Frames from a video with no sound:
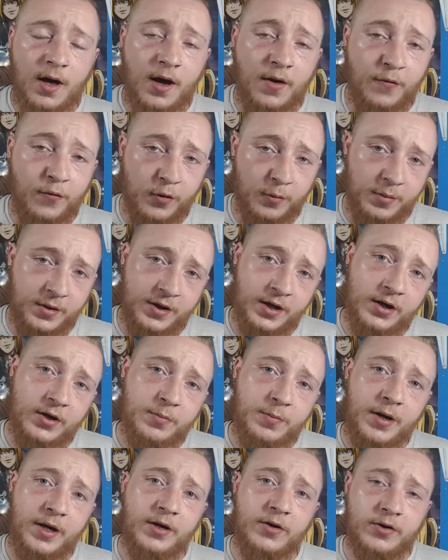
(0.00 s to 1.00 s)
And for a
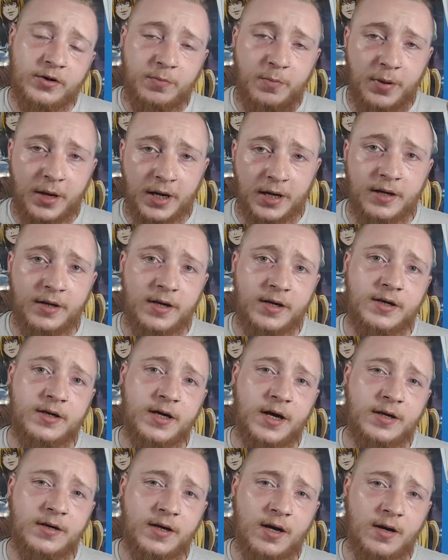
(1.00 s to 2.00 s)
beginner painter to pick this
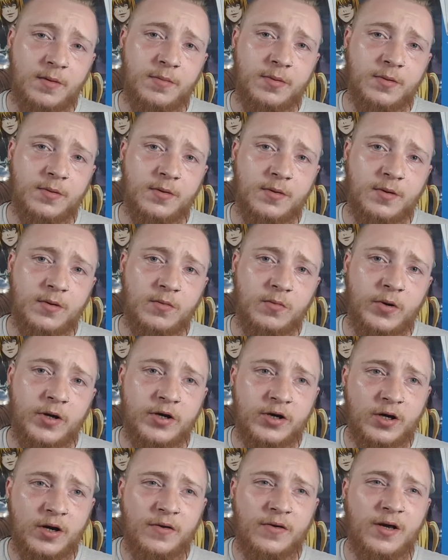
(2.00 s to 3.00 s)
set up,
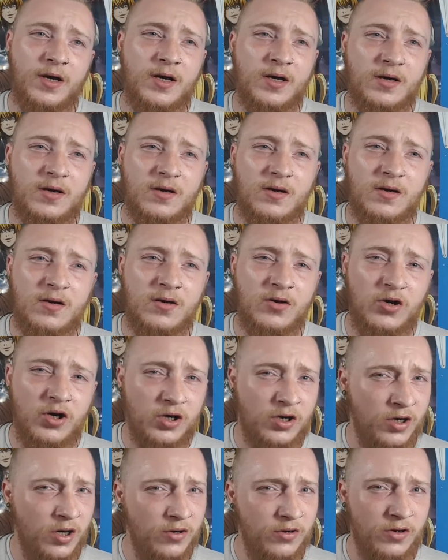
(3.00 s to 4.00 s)
which I think is
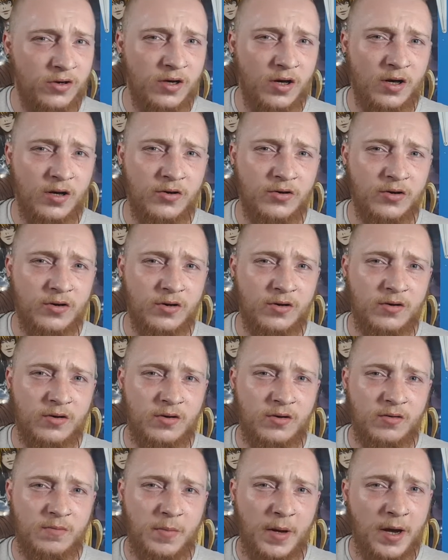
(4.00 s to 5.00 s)
just under the
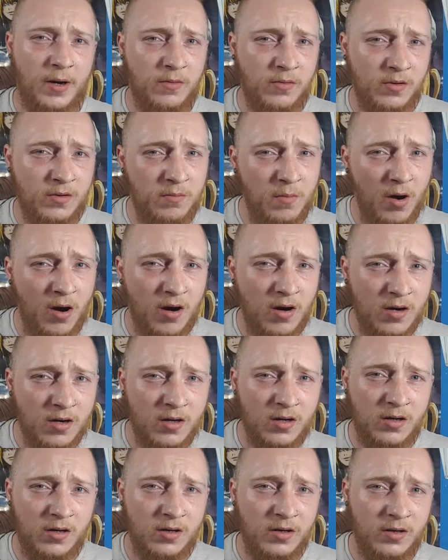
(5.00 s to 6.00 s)
£100
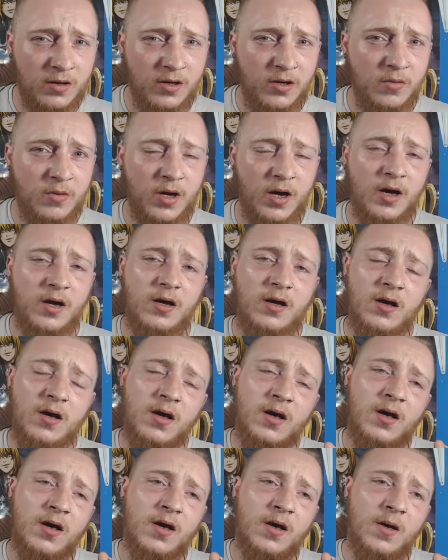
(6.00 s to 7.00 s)
mark in the UK,
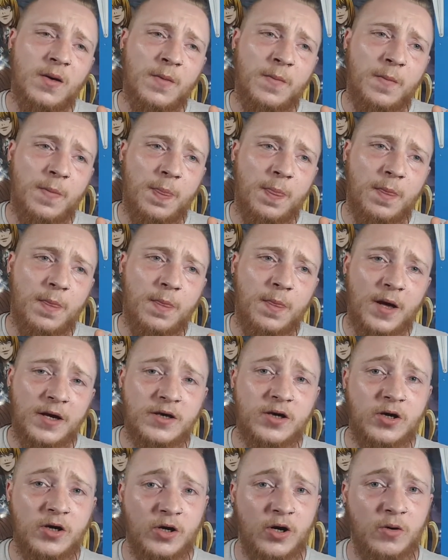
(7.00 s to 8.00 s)

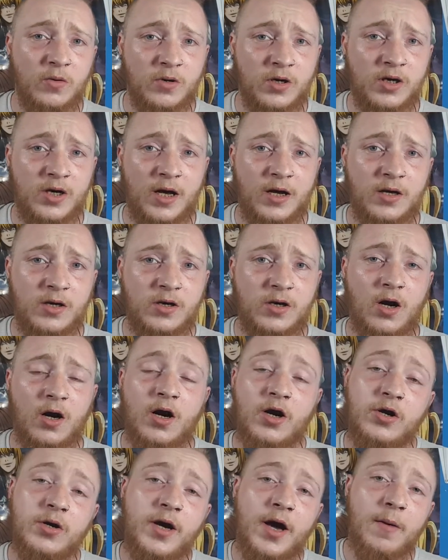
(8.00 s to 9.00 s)
that's a good old set to
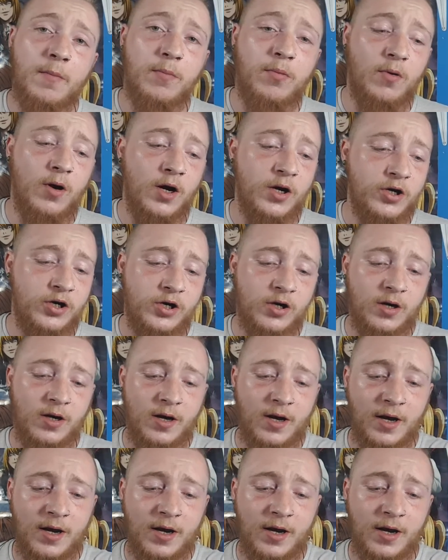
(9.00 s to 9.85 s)
start. And you get a brush.